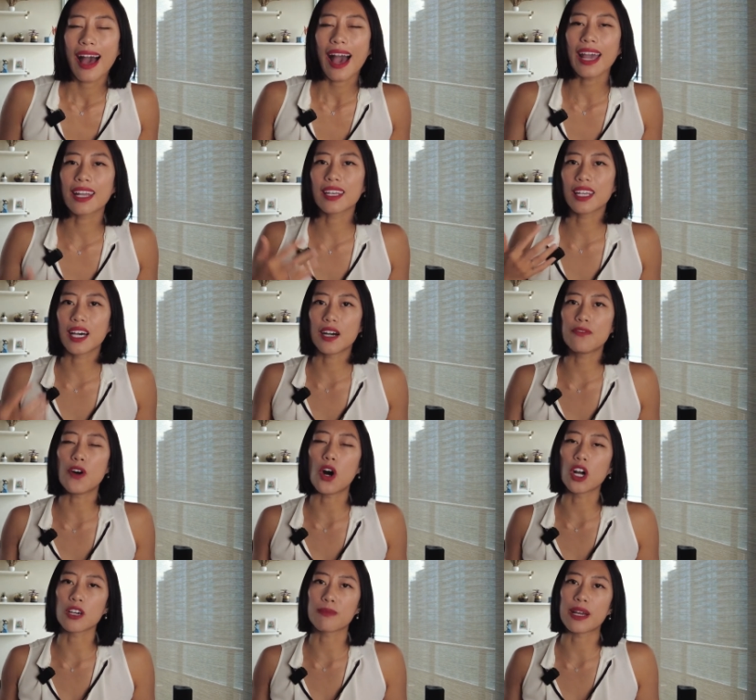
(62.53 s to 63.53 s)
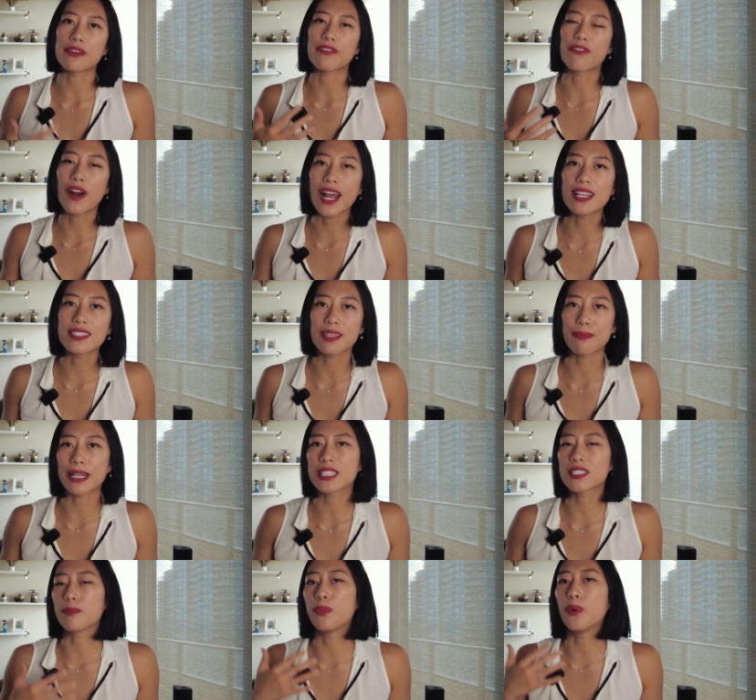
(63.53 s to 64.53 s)
I love all of my friends and my
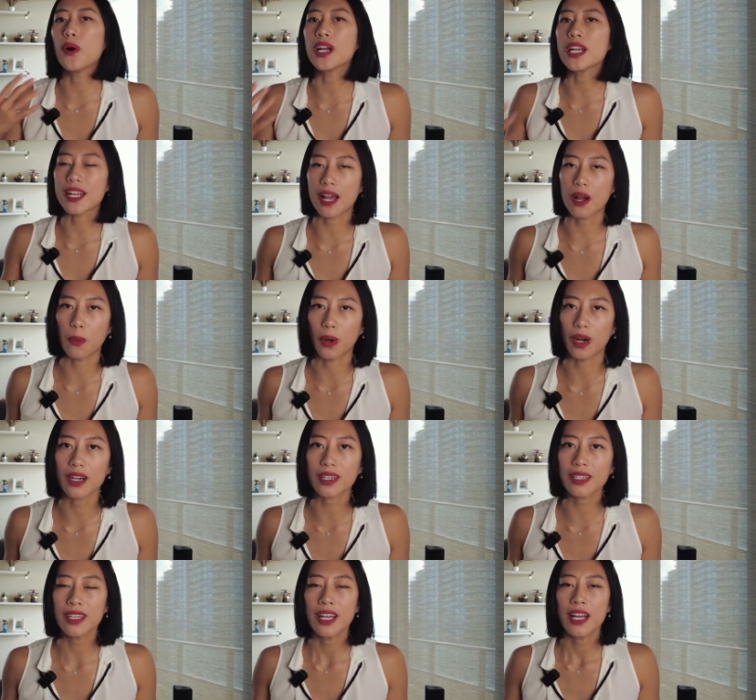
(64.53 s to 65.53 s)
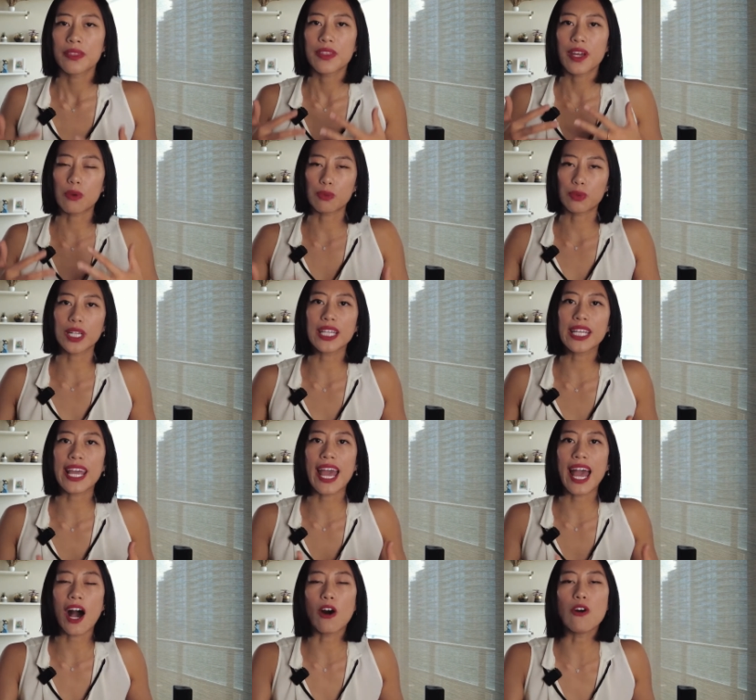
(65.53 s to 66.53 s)
supporting network that really
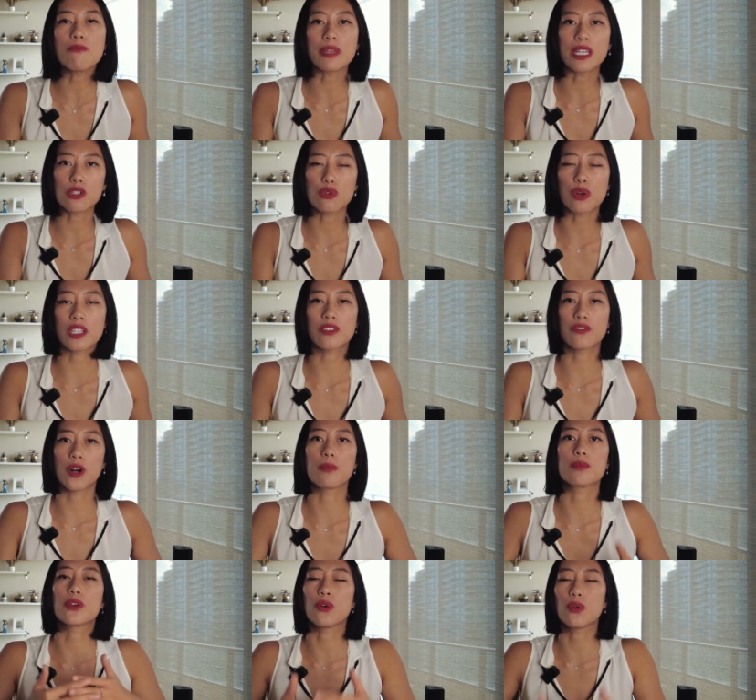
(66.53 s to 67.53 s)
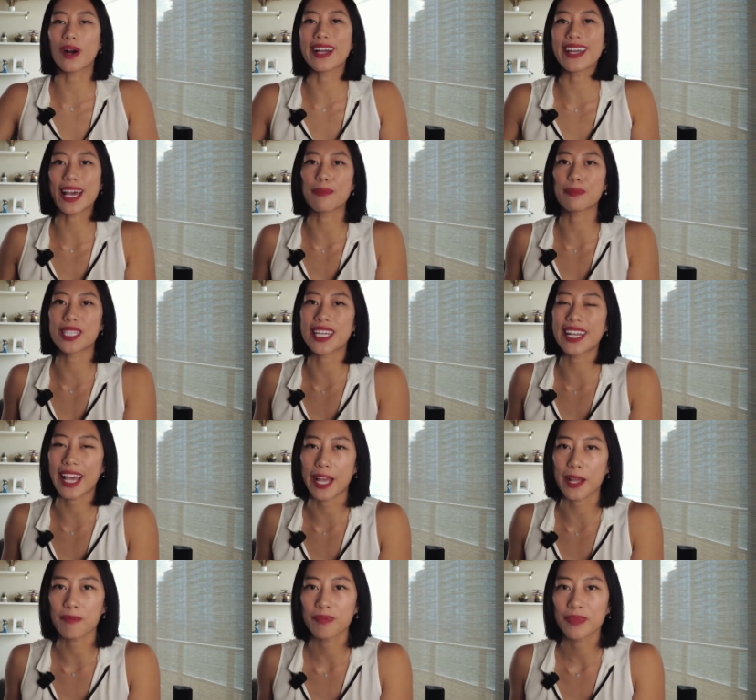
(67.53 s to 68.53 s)
helped me transform to who I am
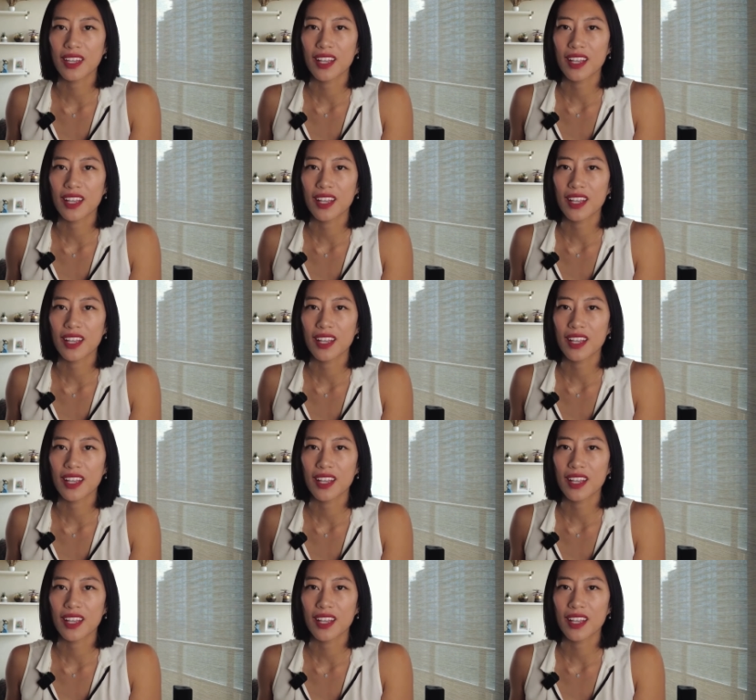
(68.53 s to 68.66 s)
today.